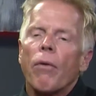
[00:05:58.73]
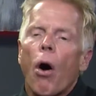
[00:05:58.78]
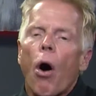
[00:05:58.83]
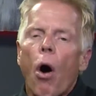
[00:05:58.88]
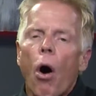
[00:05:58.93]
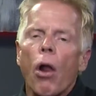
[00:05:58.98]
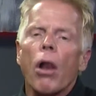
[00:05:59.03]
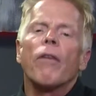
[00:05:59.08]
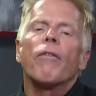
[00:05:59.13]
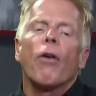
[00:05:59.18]

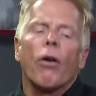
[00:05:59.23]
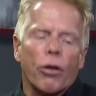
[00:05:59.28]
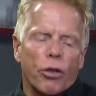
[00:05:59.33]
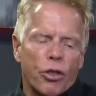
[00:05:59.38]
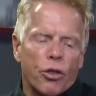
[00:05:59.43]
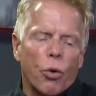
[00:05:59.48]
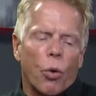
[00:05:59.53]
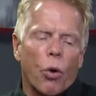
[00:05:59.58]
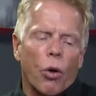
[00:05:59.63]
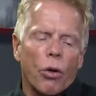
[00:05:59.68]
all of our
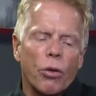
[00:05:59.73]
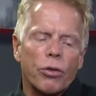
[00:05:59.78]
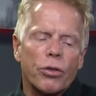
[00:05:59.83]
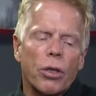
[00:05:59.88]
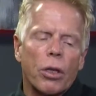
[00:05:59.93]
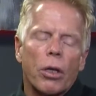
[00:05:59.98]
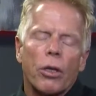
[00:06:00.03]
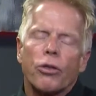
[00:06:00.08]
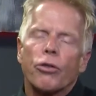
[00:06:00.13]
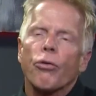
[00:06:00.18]

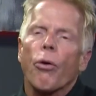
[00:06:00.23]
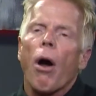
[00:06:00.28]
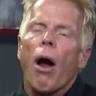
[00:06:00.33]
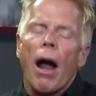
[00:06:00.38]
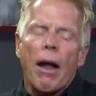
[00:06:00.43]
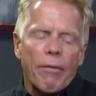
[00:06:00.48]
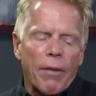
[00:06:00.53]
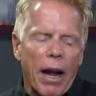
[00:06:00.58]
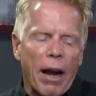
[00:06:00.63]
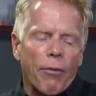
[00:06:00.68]
stores
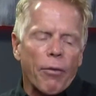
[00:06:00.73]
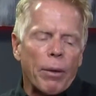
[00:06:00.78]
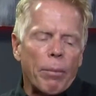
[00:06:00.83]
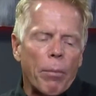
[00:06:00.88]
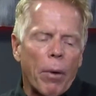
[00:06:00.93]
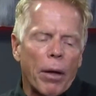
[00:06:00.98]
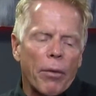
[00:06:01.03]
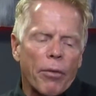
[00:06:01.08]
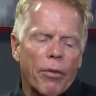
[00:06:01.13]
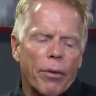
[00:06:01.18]
drive every
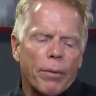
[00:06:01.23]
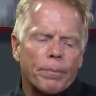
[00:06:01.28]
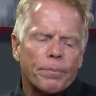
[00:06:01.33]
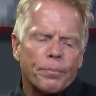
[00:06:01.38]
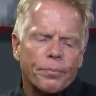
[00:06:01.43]
month.